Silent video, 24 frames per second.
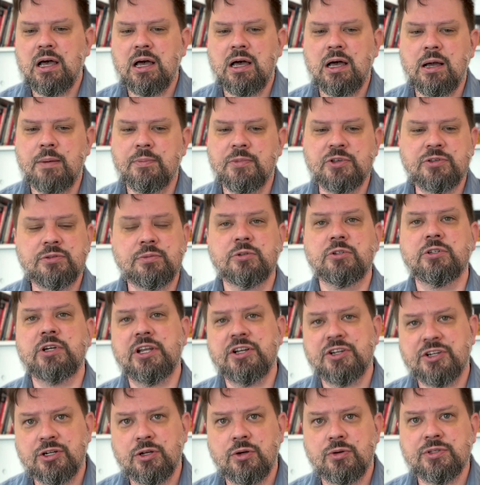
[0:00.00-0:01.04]
There's some
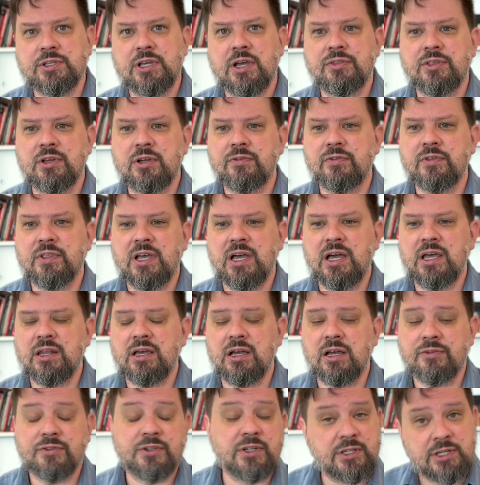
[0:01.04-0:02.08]
great shows out there for
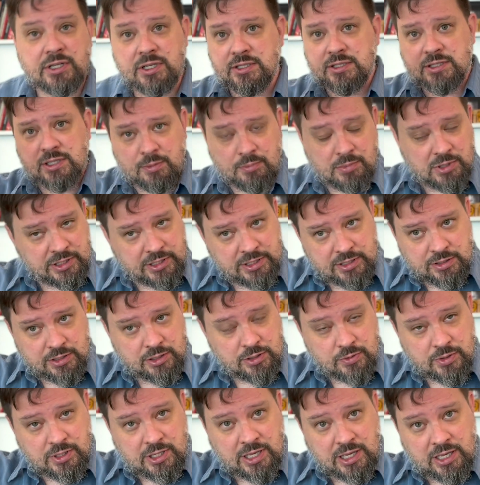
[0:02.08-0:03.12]
that. Frantic Assembly in
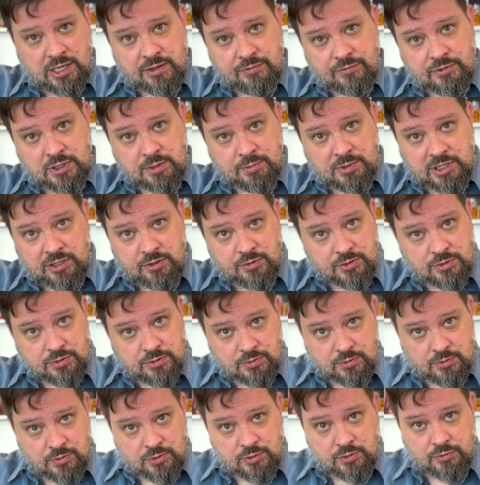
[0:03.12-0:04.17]
the UK, for anybody
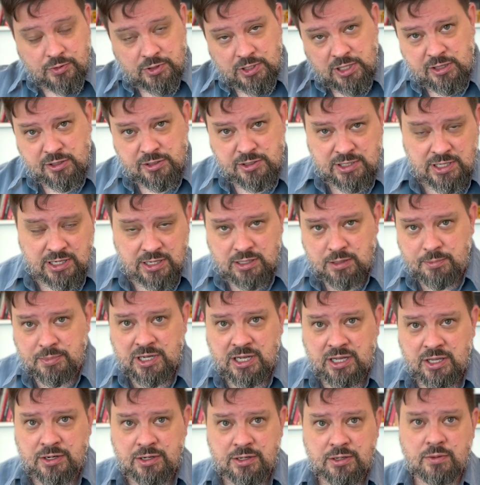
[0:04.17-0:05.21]
who's over the other side of the
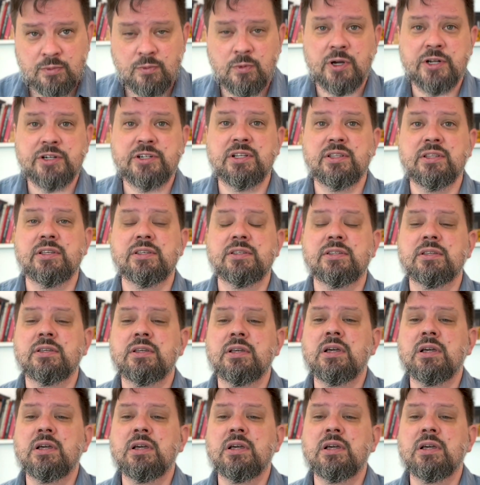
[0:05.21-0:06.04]
pond watching this.